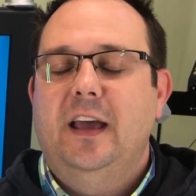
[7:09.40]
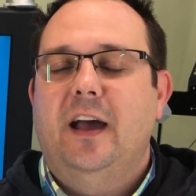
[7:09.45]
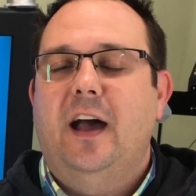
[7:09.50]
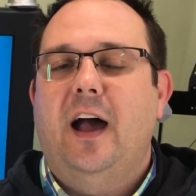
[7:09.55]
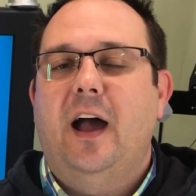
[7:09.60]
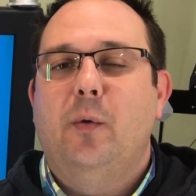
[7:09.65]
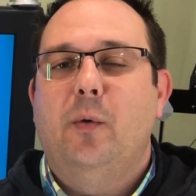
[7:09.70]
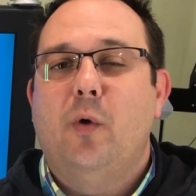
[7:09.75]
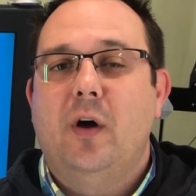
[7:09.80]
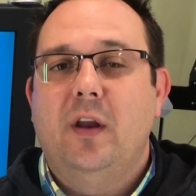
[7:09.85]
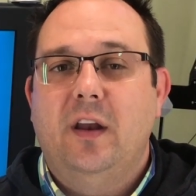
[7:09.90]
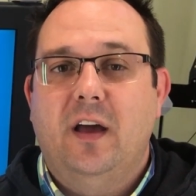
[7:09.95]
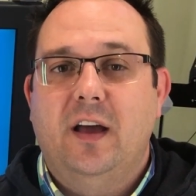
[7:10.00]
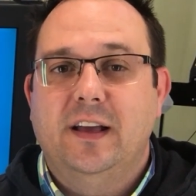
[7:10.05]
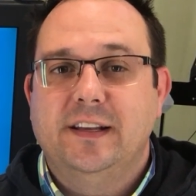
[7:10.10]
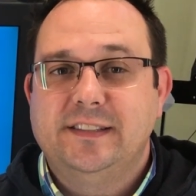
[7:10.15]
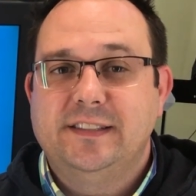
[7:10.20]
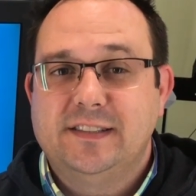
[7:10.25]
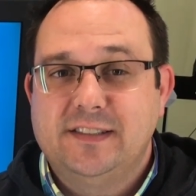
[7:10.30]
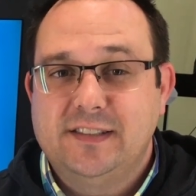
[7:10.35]
I want
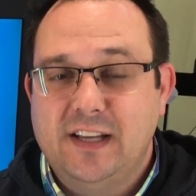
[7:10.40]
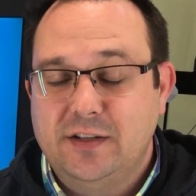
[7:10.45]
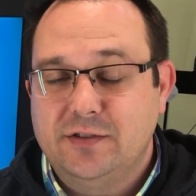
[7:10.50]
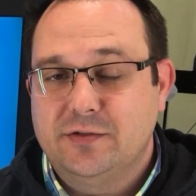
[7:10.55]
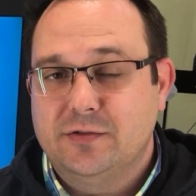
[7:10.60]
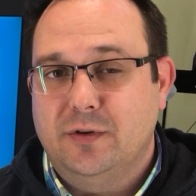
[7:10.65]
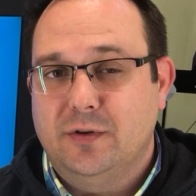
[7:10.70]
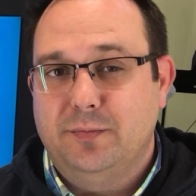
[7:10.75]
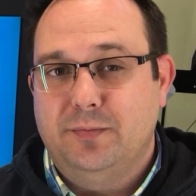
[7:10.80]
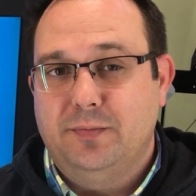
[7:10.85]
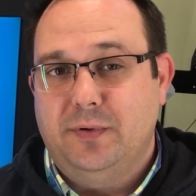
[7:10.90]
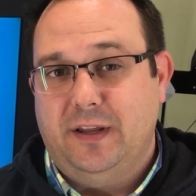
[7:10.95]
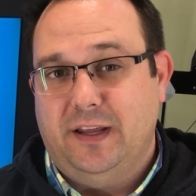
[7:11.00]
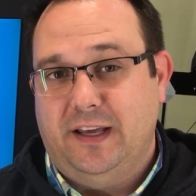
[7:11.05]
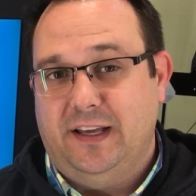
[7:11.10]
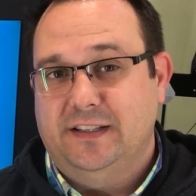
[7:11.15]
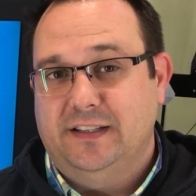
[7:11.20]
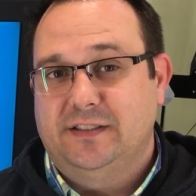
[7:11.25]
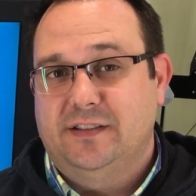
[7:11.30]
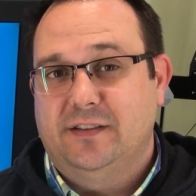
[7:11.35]
a central
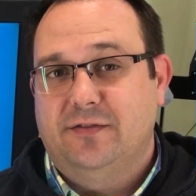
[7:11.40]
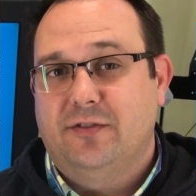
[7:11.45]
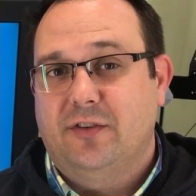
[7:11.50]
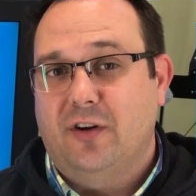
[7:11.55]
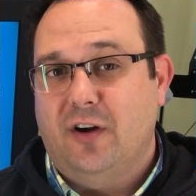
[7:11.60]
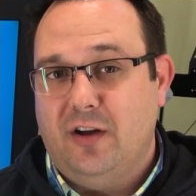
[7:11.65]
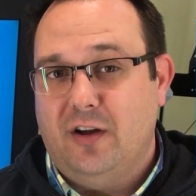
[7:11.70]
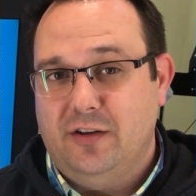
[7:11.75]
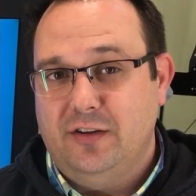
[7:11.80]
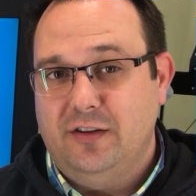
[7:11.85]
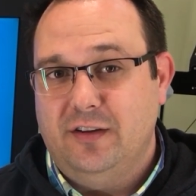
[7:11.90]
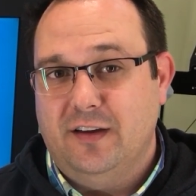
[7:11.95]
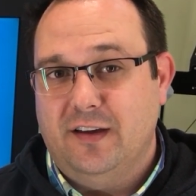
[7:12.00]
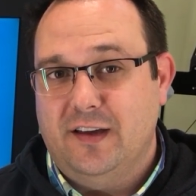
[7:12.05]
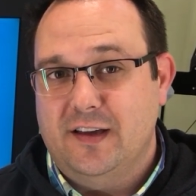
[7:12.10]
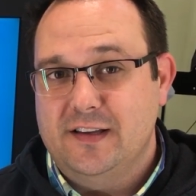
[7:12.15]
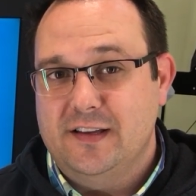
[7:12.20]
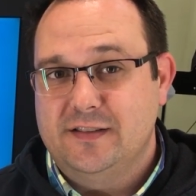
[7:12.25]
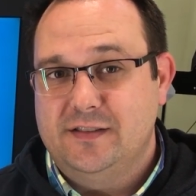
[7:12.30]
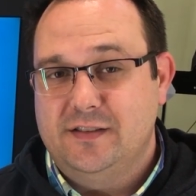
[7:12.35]
place for all you
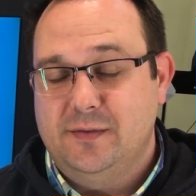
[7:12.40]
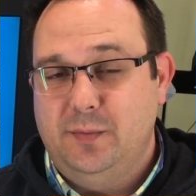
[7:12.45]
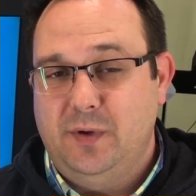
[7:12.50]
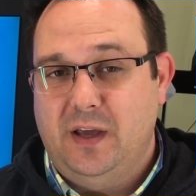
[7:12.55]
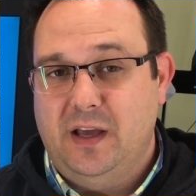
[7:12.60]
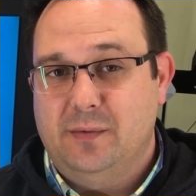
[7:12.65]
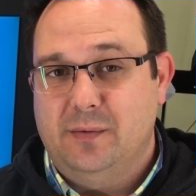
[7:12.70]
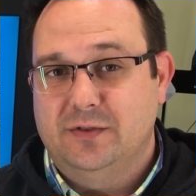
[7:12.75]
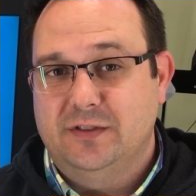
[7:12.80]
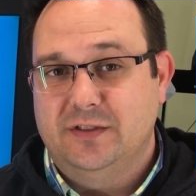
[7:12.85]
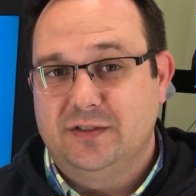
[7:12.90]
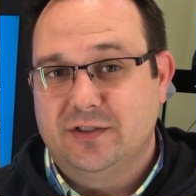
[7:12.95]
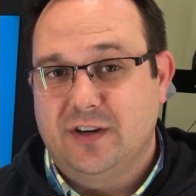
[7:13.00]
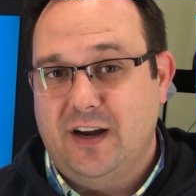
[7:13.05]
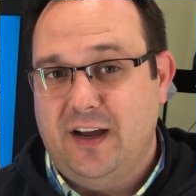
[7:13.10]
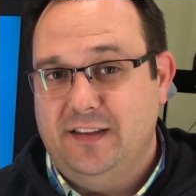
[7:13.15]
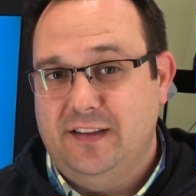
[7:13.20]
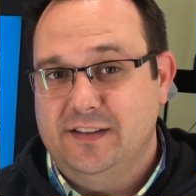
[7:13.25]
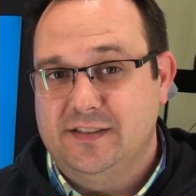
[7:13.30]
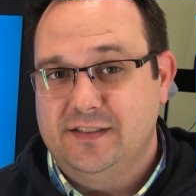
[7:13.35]
guys to be able to
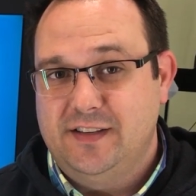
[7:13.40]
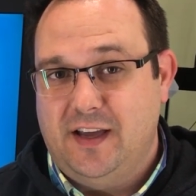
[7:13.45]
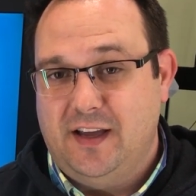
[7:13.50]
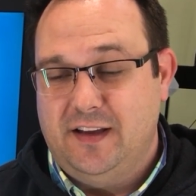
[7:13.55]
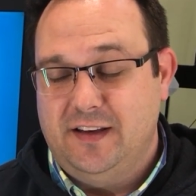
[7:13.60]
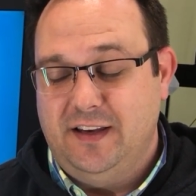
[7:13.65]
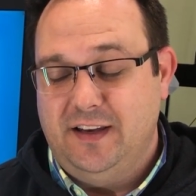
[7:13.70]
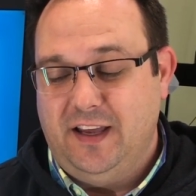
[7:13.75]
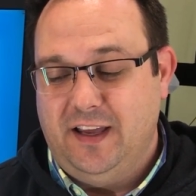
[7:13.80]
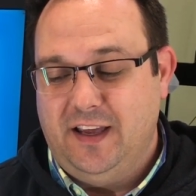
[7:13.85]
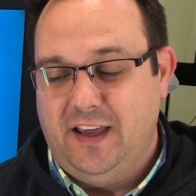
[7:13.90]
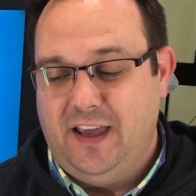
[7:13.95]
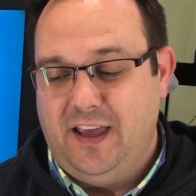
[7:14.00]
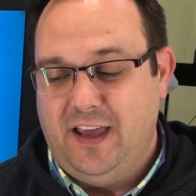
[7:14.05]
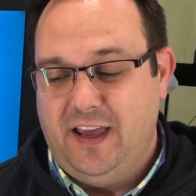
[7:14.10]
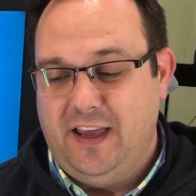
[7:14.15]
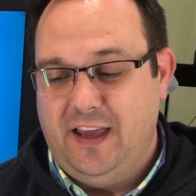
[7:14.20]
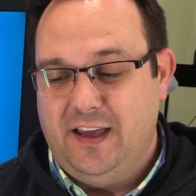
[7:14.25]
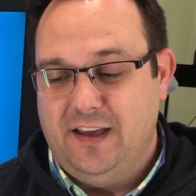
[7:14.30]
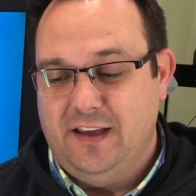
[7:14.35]
try this technique,
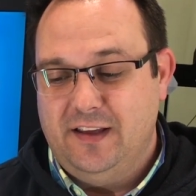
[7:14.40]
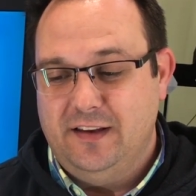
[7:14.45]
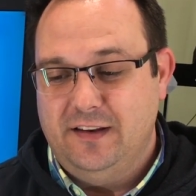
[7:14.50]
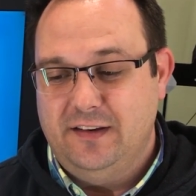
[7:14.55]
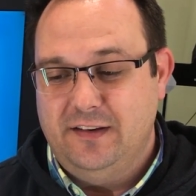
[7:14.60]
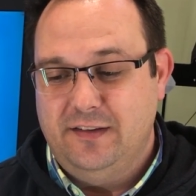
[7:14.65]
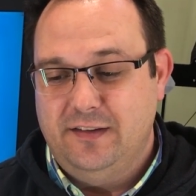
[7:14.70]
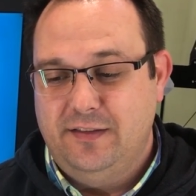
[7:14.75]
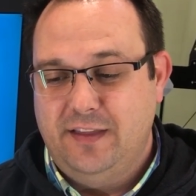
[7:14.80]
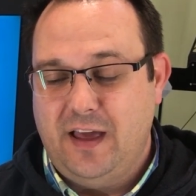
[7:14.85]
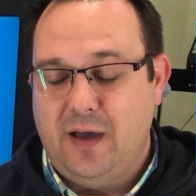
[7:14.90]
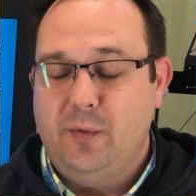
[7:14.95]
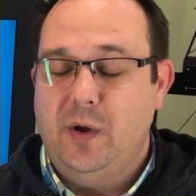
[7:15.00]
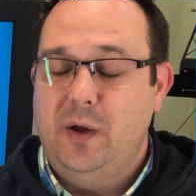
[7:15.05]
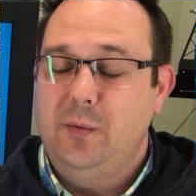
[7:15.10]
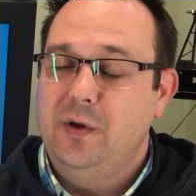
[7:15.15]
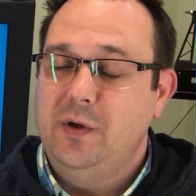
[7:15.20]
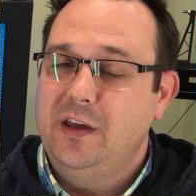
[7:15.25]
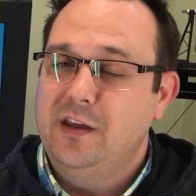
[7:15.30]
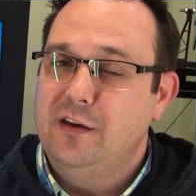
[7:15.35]
and that
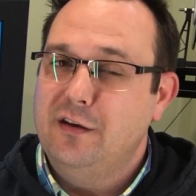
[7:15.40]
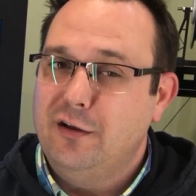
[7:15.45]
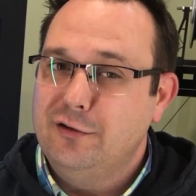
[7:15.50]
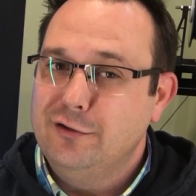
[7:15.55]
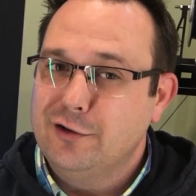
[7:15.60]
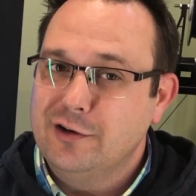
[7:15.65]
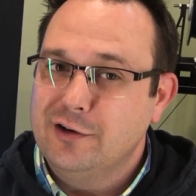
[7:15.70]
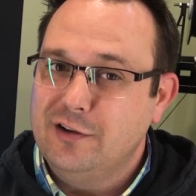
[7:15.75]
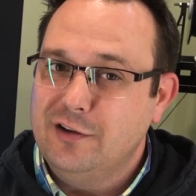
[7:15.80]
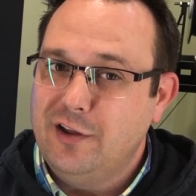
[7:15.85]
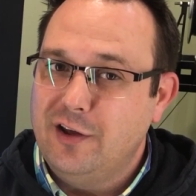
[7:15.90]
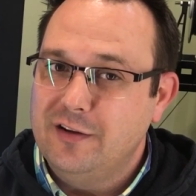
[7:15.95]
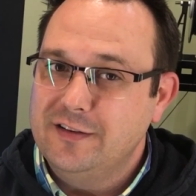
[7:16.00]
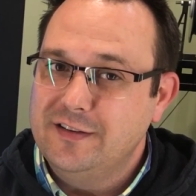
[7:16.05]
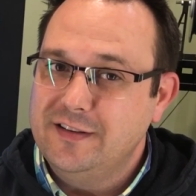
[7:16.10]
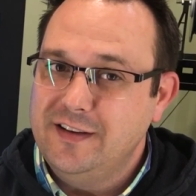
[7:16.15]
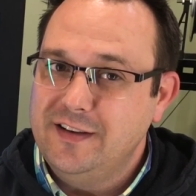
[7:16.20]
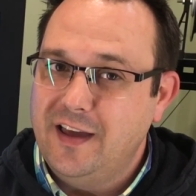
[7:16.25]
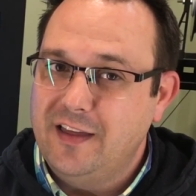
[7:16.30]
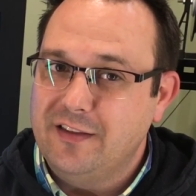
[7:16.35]
way we can all learn along
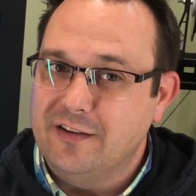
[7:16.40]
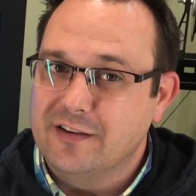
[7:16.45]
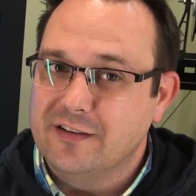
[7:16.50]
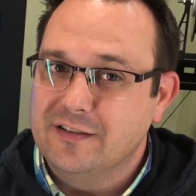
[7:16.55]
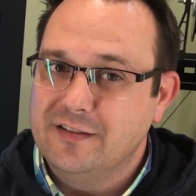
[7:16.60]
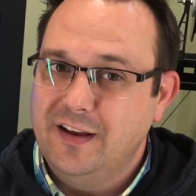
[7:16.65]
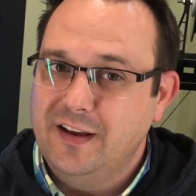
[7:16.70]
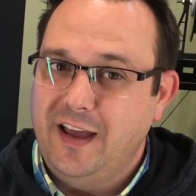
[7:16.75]
together,